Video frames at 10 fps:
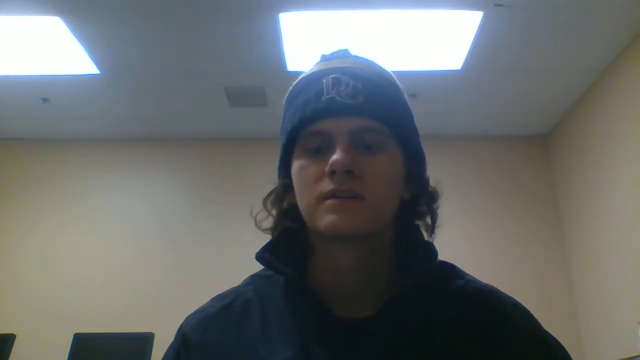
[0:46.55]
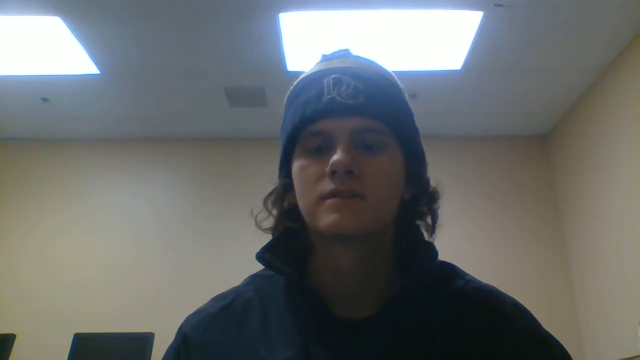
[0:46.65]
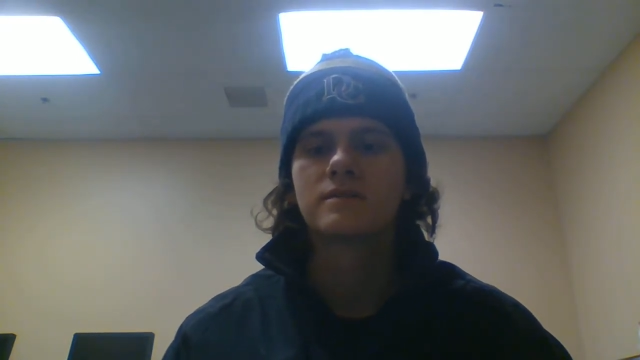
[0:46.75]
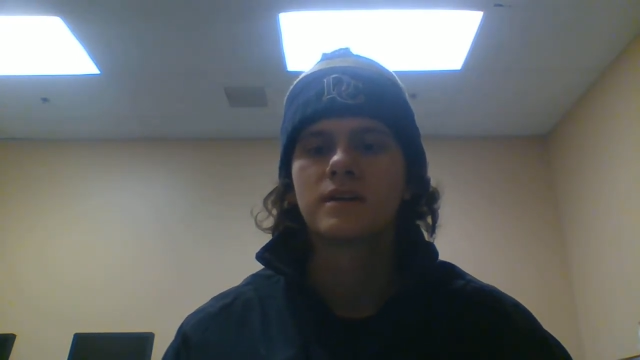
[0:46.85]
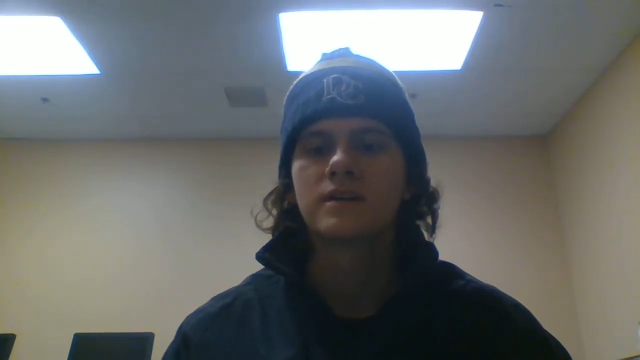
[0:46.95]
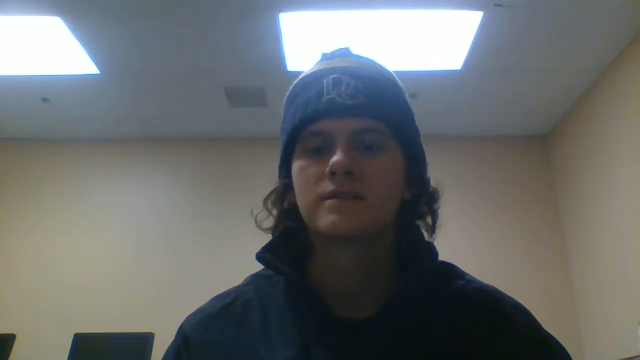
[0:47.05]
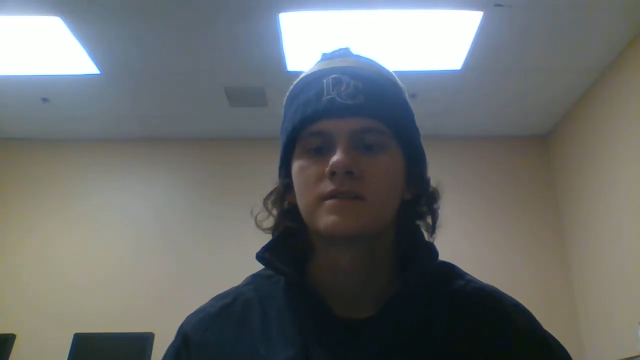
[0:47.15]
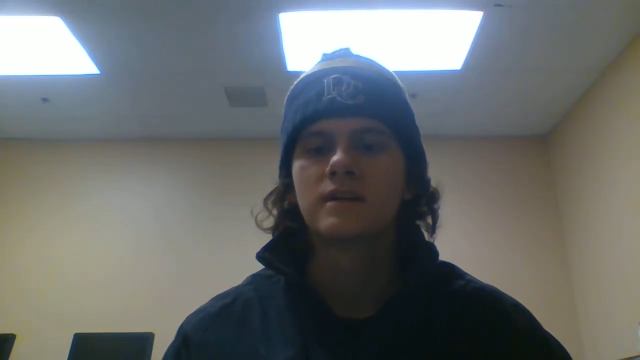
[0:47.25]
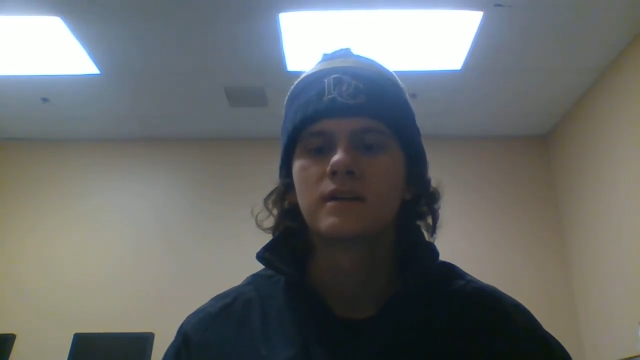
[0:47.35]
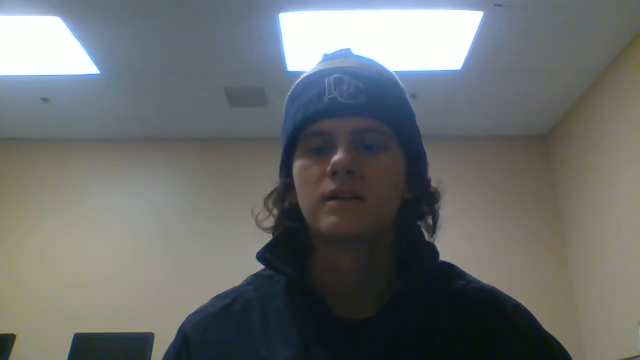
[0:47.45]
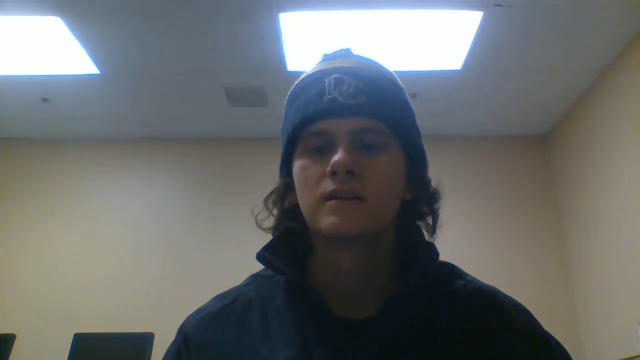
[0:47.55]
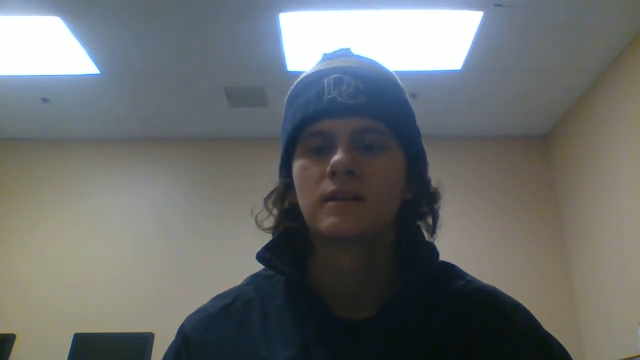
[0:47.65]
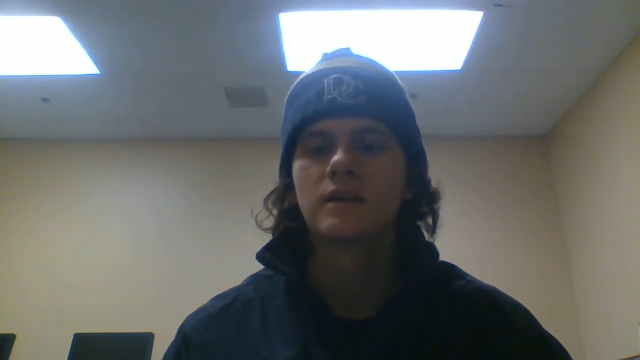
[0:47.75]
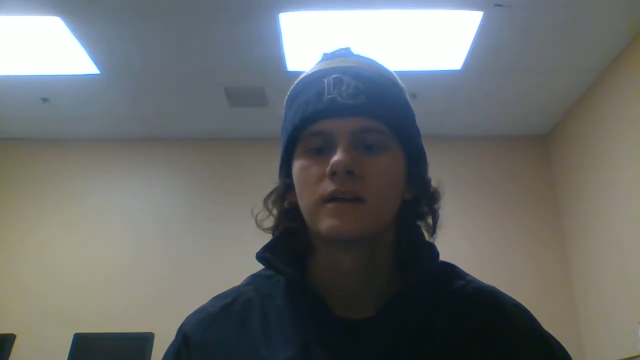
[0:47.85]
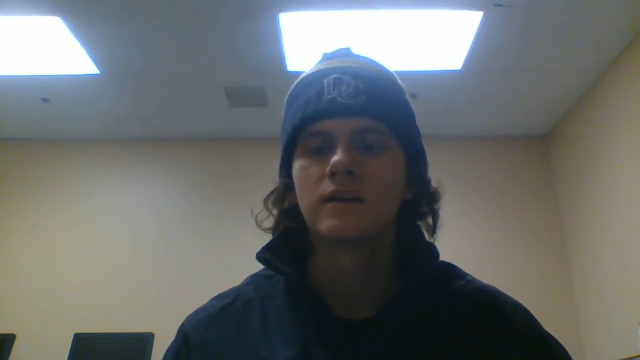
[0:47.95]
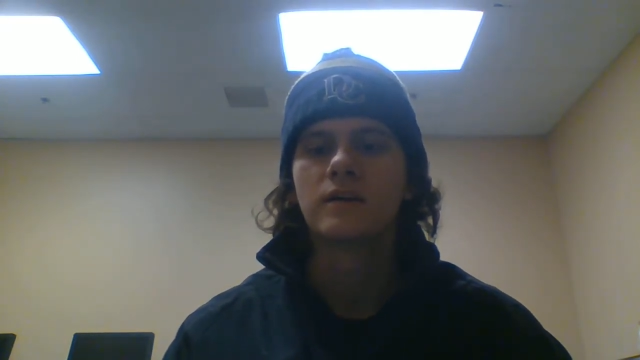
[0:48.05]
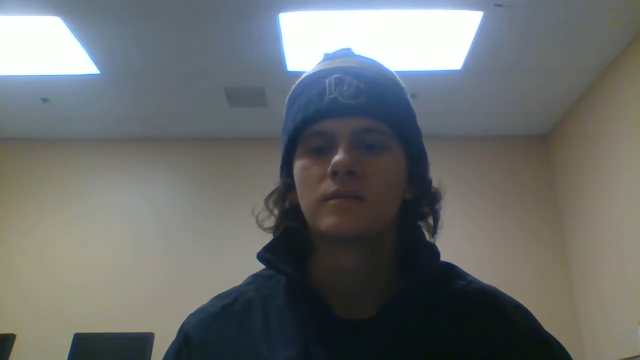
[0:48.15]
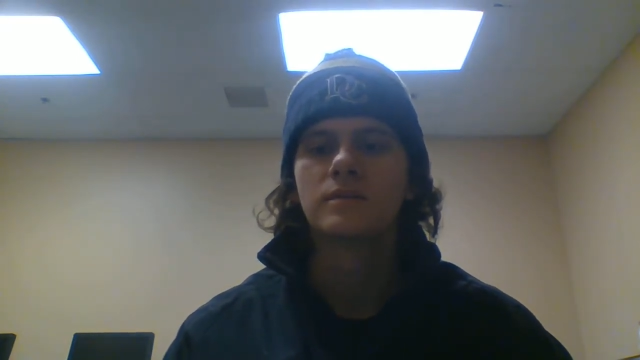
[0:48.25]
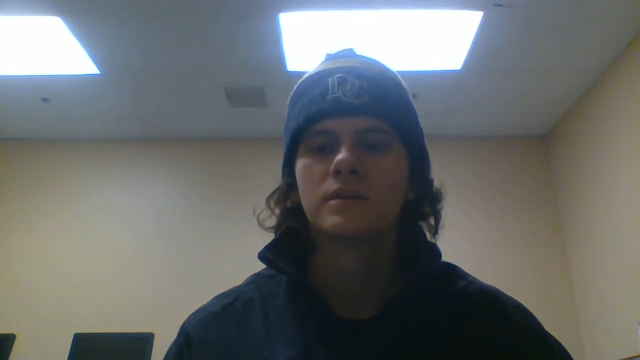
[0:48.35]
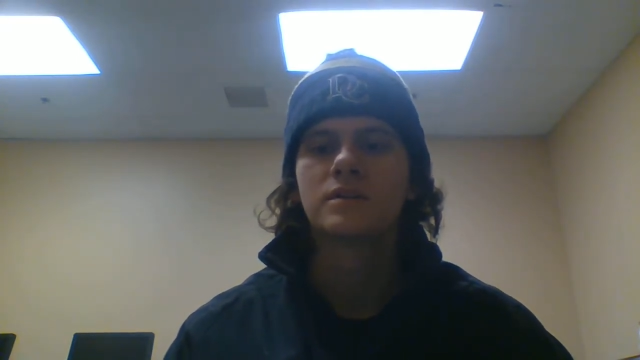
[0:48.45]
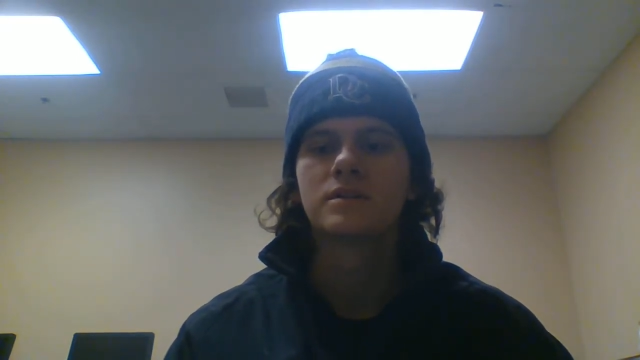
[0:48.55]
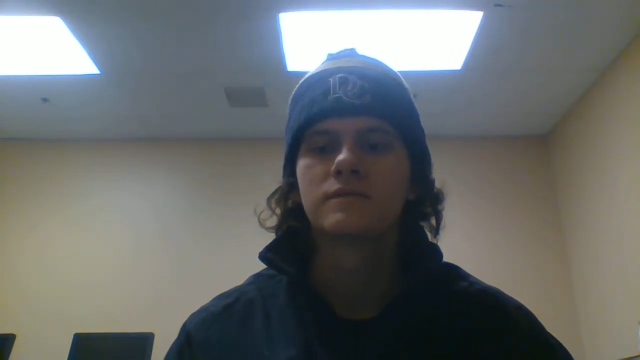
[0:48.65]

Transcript: states that in an area which